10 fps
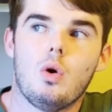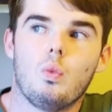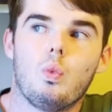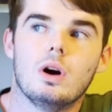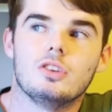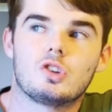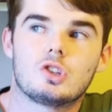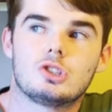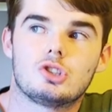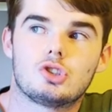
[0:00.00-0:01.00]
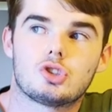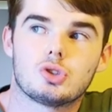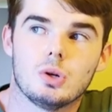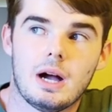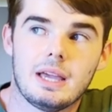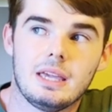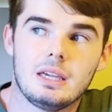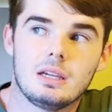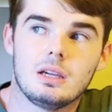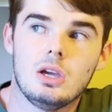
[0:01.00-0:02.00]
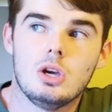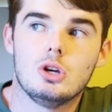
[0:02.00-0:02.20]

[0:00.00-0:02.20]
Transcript: was trying